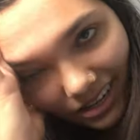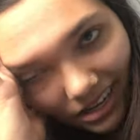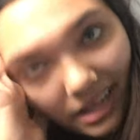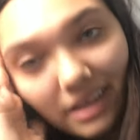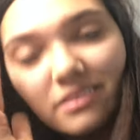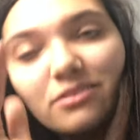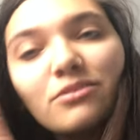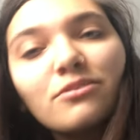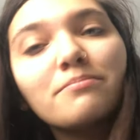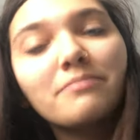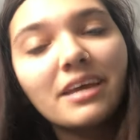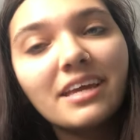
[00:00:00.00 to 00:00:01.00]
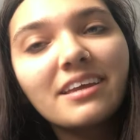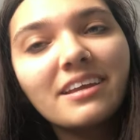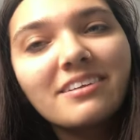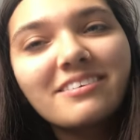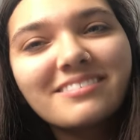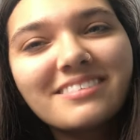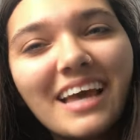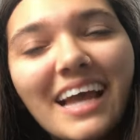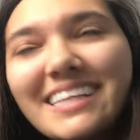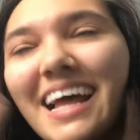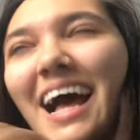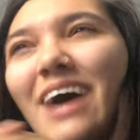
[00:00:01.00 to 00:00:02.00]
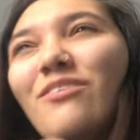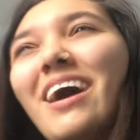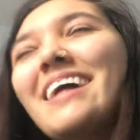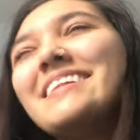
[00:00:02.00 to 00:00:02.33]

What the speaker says: like, to make it, because like, at the